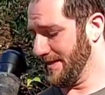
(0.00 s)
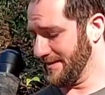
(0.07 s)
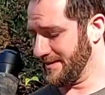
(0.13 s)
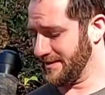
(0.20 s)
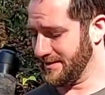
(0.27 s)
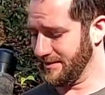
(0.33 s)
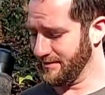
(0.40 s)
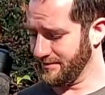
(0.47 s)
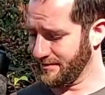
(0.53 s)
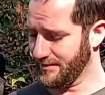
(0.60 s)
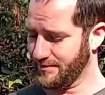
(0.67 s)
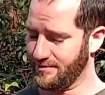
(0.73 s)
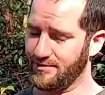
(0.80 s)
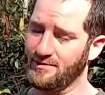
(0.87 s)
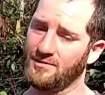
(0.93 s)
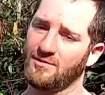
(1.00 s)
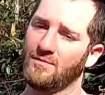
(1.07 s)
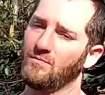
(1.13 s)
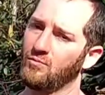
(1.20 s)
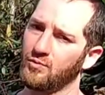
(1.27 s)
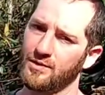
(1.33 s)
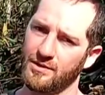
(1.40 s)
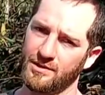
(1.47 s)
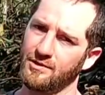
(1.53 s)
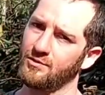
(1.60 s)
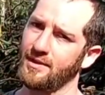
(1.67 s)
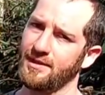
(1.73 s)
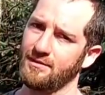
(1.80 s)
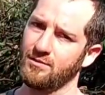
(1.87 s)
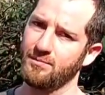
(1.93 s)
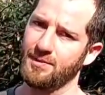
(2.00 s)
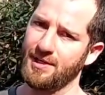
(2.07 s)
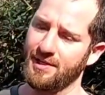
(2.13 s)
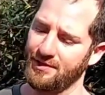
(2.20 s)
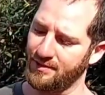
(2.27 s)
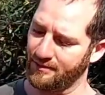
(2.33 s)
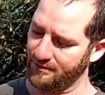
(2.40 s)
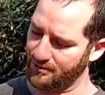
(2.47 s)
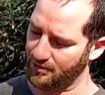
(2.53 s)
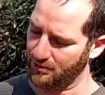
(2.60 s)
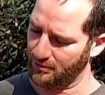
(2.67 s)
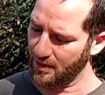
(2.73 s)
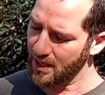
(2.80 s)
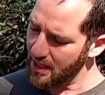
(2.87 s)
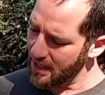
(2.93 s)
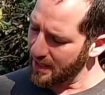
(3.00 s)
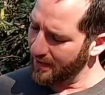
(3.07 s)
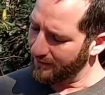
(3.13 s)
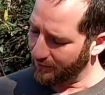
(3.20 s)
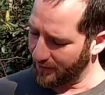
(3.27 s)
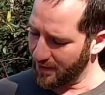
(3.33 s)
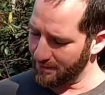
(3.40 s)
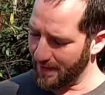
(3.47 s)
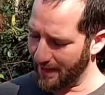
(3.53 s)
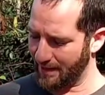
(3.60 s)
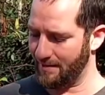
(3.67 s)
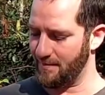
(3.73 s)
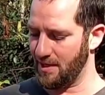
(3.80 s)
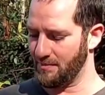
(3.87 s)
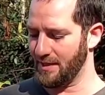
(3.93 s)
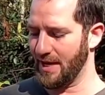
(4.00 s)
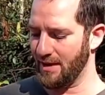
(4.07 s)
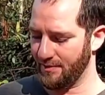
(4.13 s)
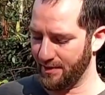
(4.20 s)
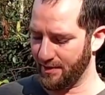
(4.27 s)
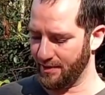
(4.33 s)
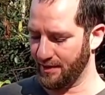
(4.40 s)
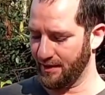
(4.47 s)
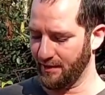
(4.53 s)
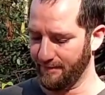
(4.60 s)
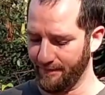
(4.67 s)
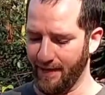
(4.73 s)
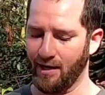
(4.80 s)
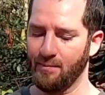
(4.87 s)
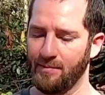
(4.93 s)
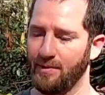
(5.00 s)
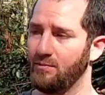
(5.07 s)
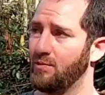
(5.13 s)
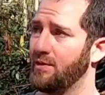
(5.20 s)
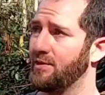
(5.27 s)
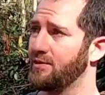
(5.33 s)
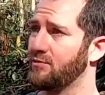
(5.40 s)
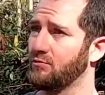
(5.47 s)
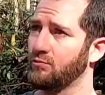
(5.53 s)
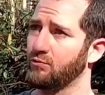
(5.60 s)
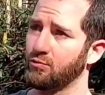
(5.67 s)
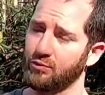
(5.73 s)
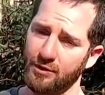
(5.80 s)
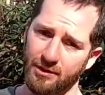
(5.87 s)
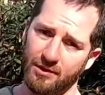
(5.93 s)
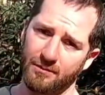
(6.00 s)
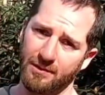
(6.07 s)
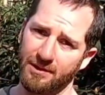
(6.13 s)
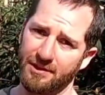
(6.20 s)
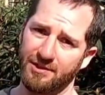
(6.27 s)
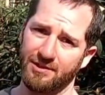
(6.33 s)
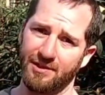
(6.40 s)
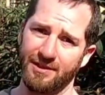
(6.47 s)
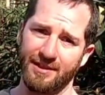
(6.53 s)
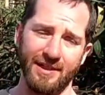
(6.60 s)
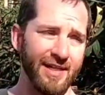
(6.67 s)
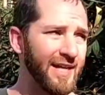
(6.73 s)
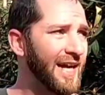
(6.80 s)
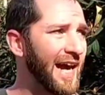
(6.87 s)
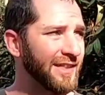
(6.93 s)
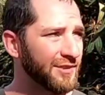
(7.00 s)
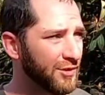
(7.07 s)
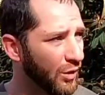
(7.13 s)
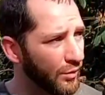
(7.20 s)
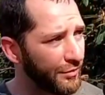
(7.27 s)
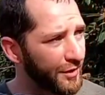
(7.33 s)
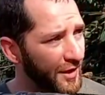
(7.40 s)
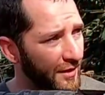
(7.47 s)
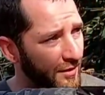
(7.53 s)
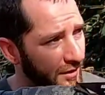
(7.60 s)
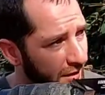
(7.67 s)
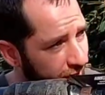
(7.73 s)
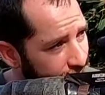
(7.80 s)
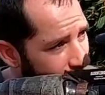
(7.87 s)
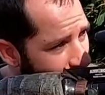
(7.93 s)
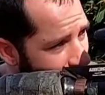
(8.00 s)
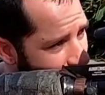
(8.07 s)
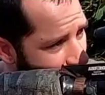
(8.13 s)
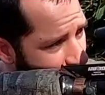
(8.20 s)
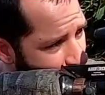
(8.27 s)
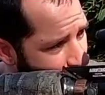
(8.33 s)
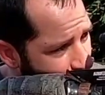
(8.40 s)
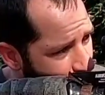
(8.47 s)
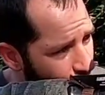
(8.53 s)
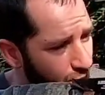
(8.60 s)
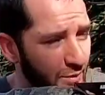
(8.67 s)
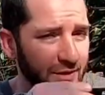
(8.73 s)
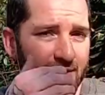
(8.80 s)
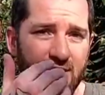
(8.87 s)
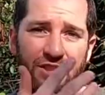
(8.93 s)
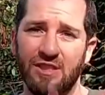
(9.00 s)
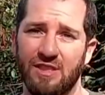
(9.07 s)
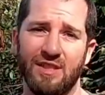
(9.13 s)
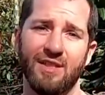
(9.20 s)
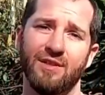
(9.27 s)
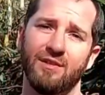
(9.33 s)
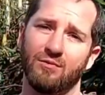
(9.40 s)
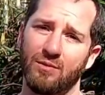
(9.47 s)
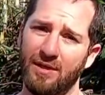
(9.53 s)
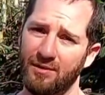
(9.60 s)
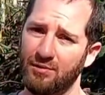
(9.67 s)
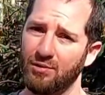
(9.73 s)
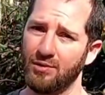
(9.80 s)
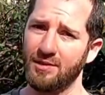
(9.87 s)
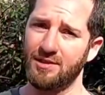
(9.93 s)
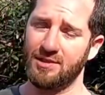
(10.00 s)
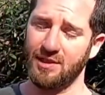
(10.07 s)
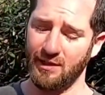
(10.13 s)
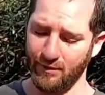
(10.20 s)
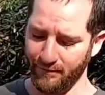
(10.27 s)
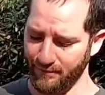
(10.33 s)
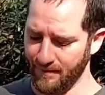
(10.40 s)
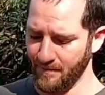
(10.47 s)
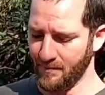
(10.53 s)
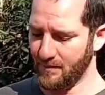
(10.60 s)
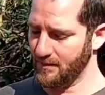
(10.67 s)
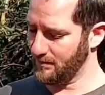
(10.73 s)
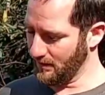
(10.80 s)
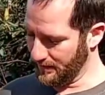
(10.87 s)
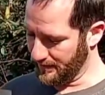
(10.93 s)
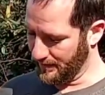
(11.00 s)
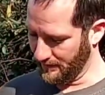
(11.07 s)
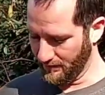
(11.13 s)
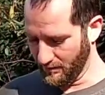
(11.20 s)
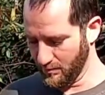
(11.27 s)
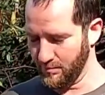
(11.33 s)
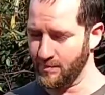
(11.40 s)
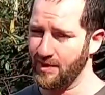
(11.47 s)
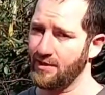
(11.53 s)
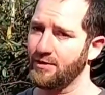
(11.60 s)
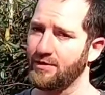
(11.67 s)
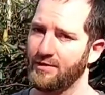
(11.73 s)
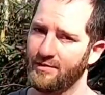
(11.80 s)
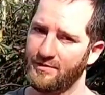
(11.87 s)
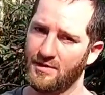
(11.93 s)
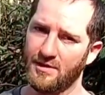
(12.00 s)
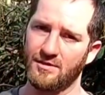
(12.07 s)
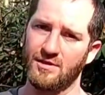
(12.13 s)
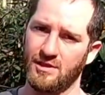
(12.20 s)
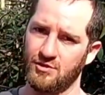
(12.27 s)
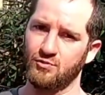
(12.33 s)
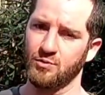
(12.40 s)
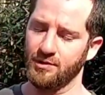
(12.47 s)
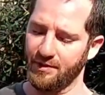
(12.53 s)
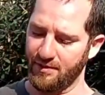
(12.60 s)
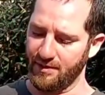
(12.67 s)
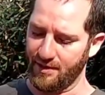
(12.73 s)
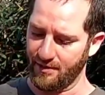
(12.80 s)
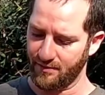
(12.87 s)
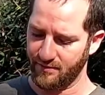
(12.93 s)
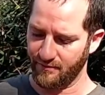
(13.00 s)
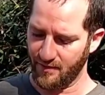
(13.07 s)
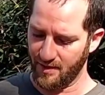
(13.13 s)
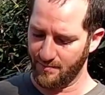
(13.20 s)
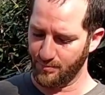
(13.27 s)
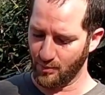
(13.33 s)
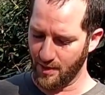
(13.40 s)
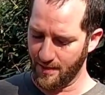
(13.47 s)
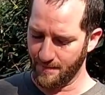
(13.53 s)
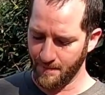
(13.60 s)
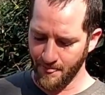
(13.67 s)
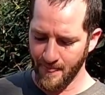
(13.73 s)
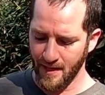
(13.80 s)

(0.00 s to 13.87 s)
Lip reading: and still could see some really great illumination. So for anybody that may be out there in the environment where it's really sunny, I don't think you're going to have an issue with seeing the reticle itself. Again, the illumination is just, it's really there. It's very bright.